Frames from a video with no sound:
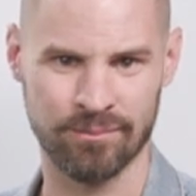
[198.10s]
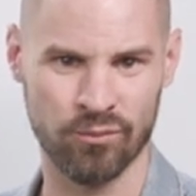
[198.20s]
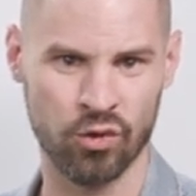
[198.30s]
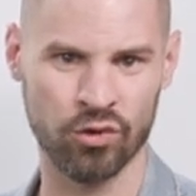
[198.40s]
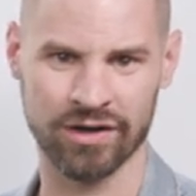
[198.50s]

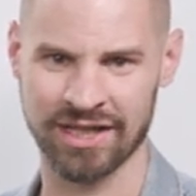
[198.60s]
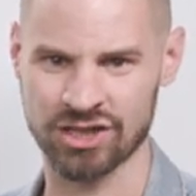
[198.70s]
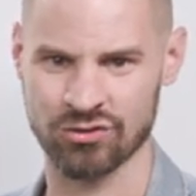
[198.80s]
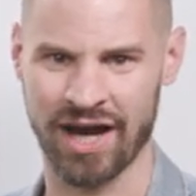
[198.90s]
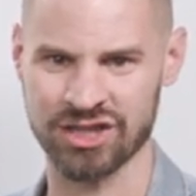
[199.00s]
more
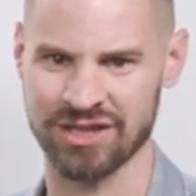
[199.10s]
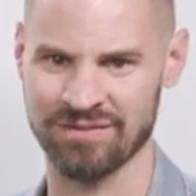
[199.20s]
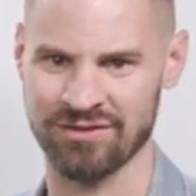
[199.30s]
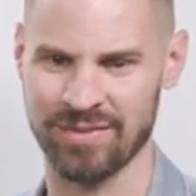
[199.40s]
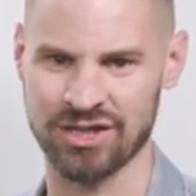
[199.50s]
extraction
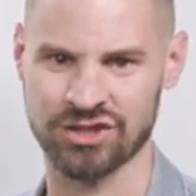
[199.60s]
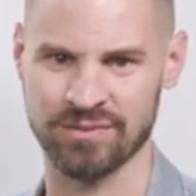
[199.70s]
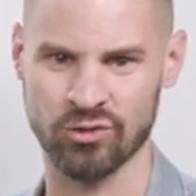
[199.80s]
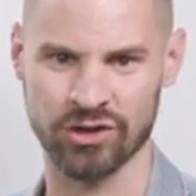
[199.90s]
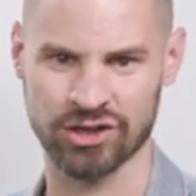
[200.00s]
information,
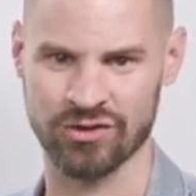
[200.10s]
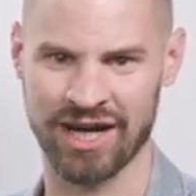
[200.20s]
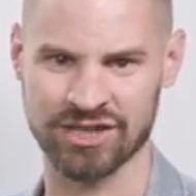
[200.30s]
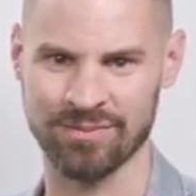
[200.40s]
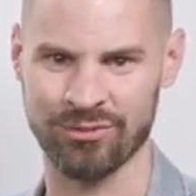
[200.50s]
more
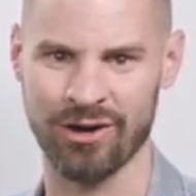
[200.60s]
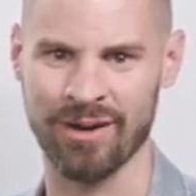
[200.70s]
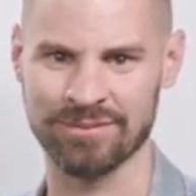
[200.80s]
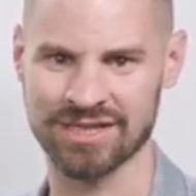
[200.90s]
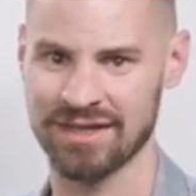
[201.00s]
extraction
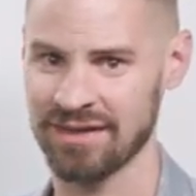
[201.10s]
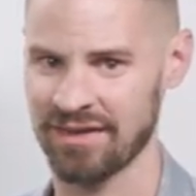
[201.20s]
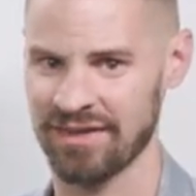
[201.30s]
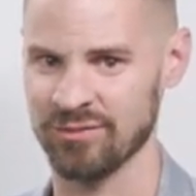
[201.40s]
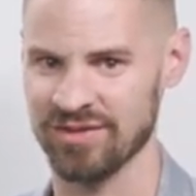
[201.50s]
prompts
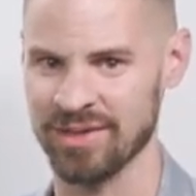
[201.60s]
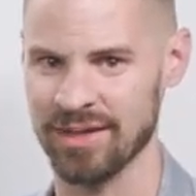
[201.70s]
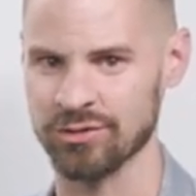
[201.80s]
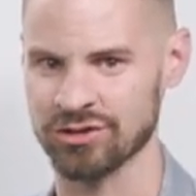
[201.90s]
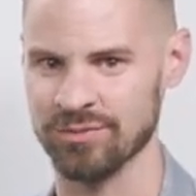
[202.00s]
than we've been
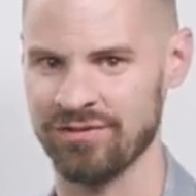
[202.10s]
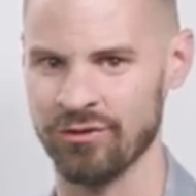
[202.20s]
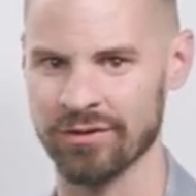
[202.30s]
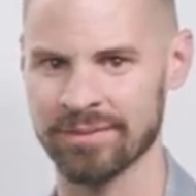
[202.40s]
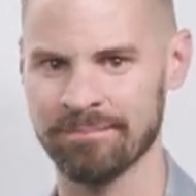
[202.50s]
able to
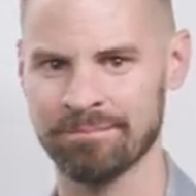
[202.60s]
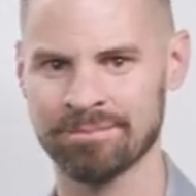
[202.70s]
before.